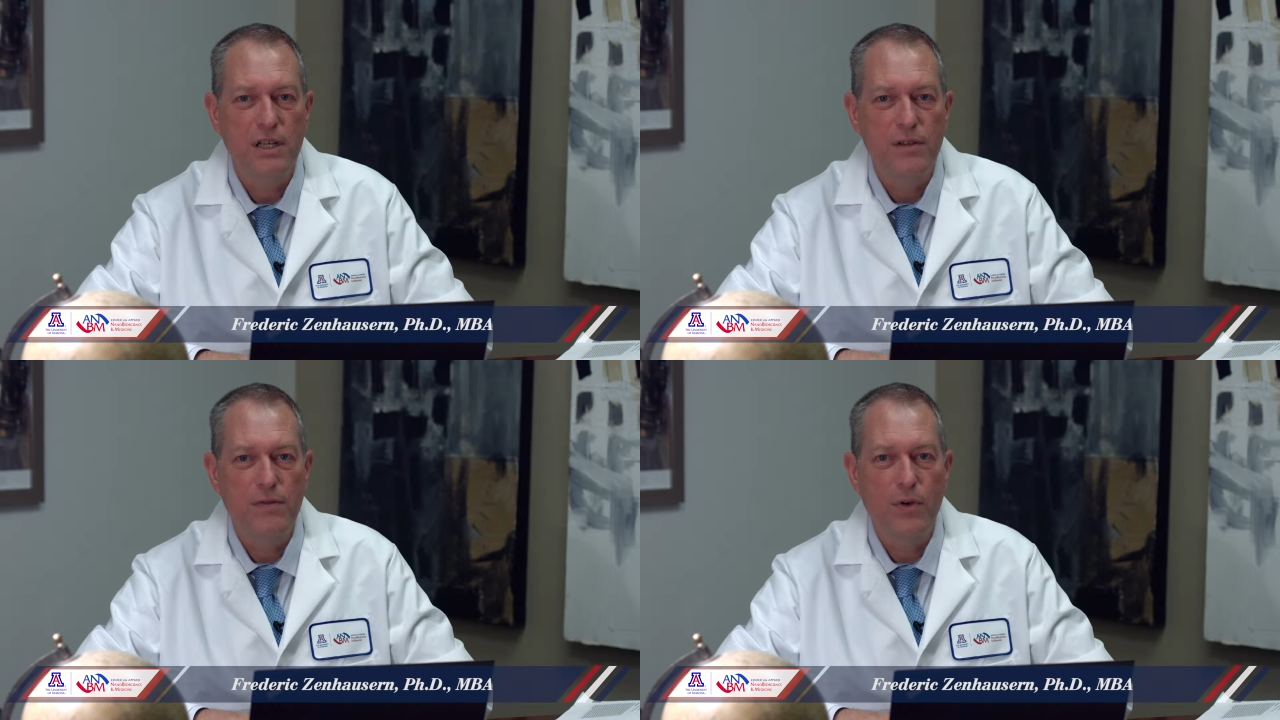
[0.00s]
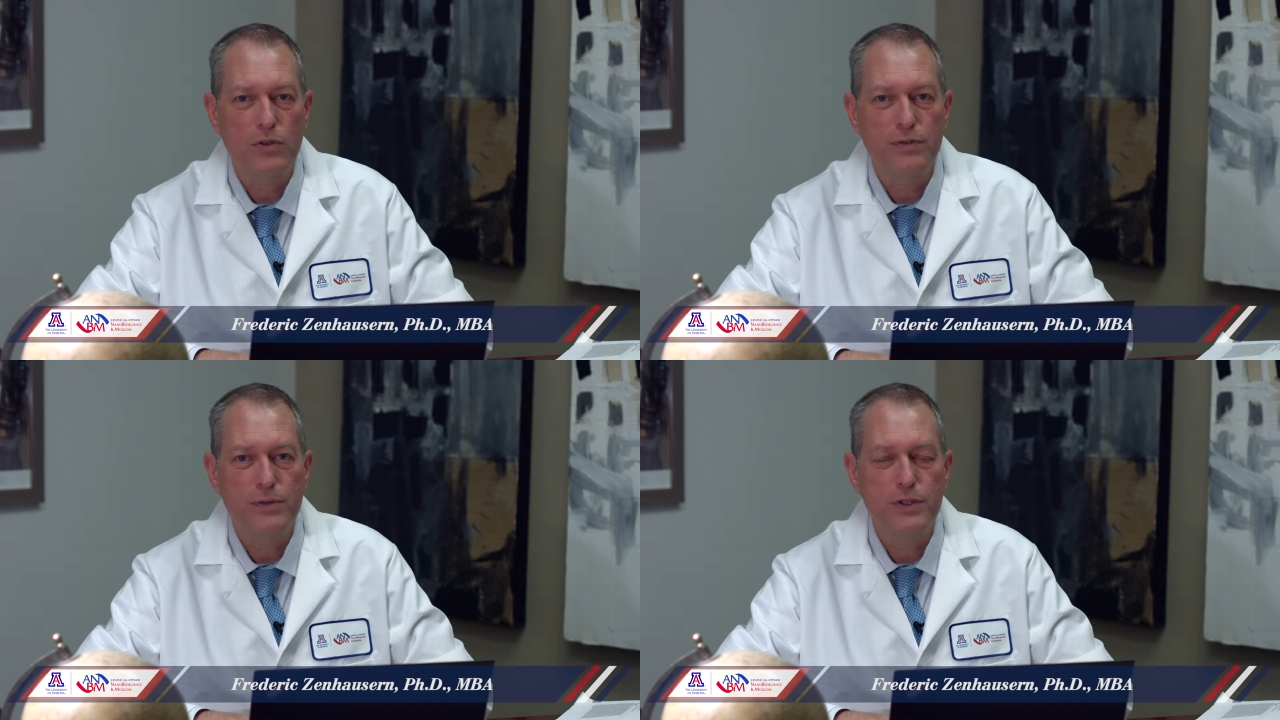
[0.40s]
for
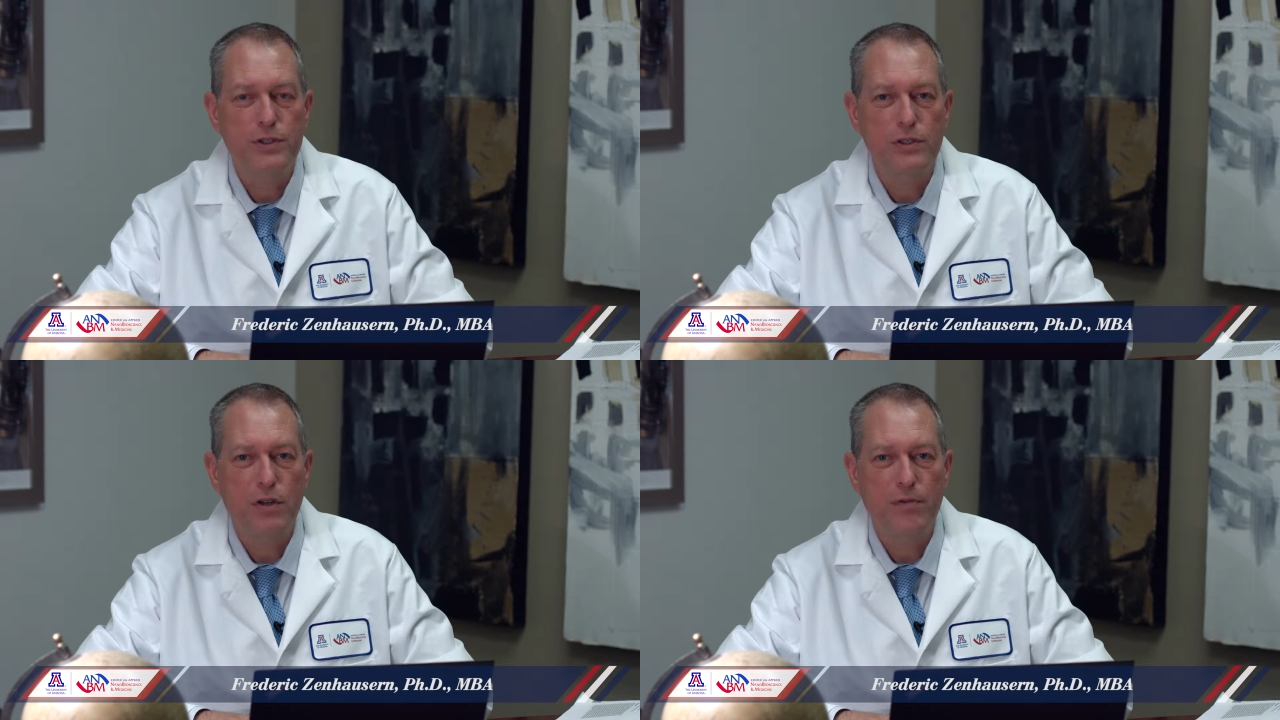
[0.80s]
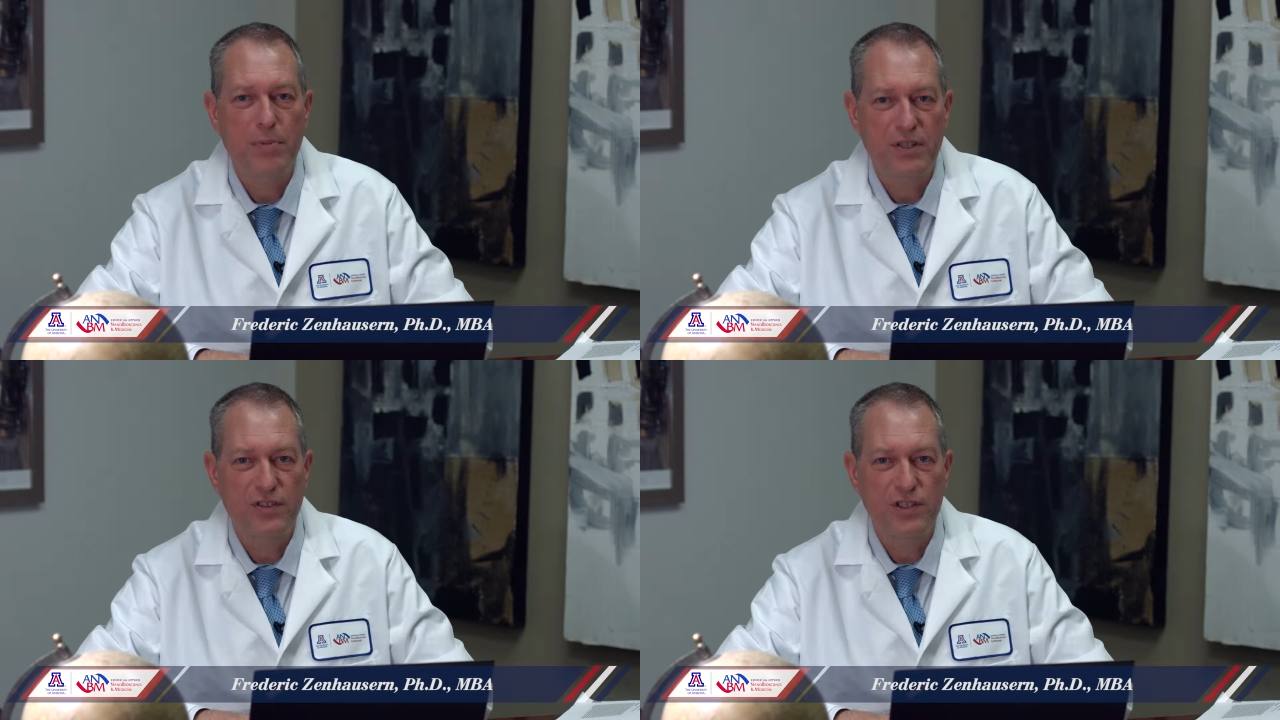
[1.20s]
the future of
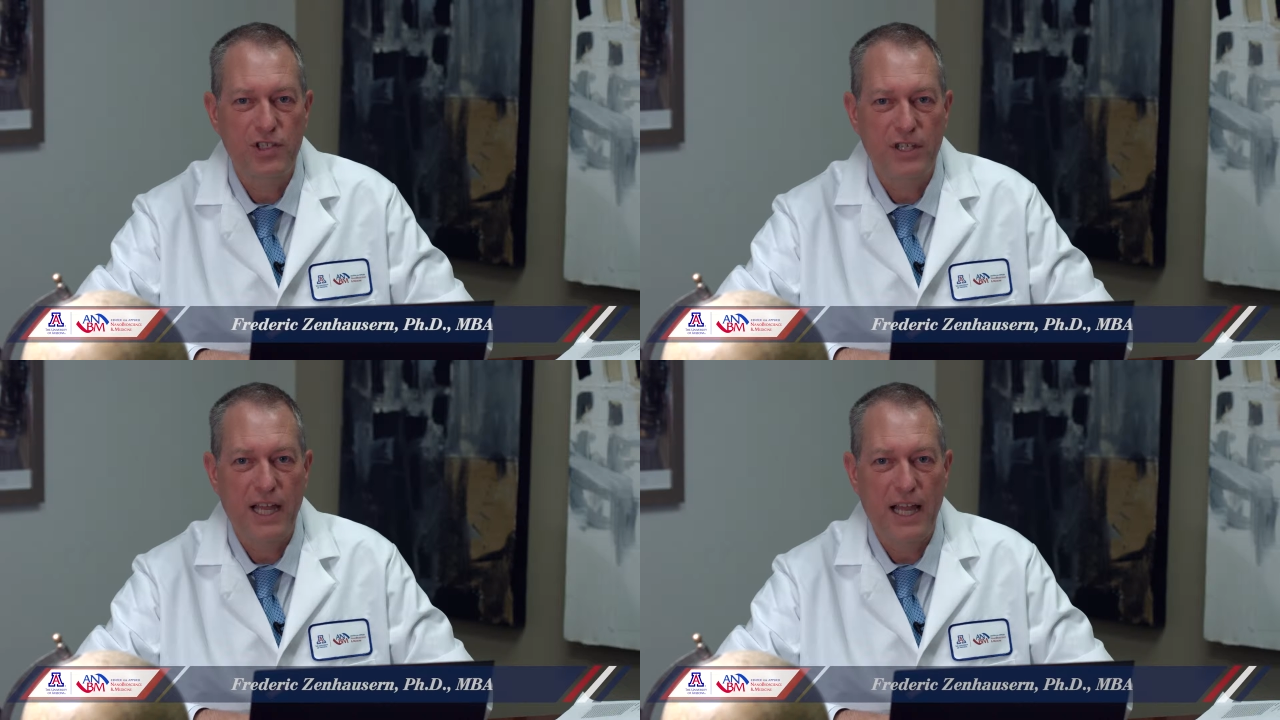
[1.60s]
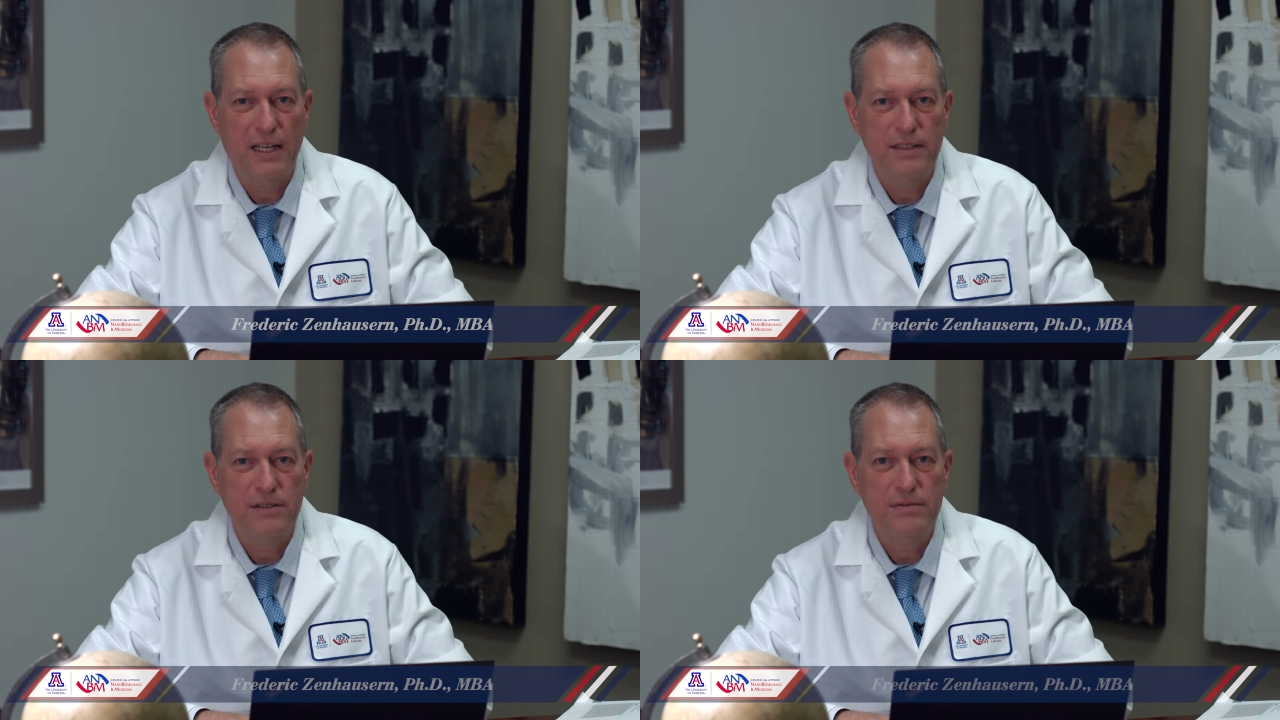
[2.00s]
precision
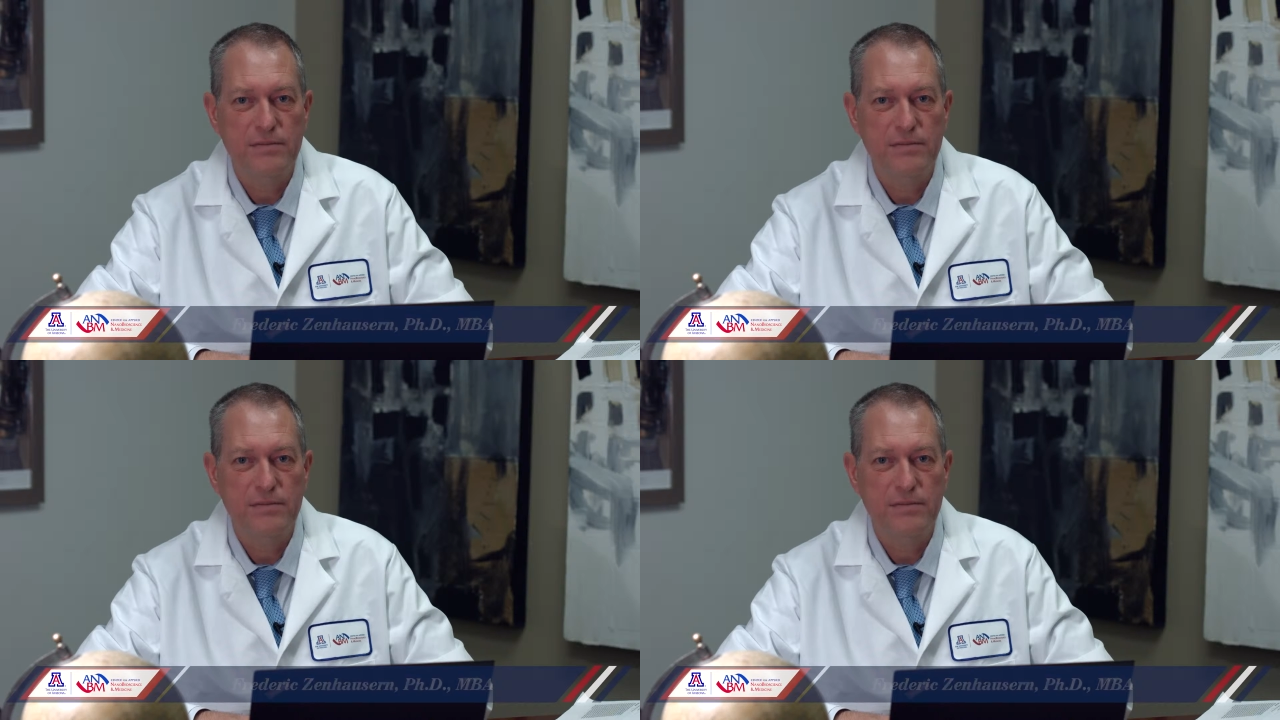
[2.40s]
health.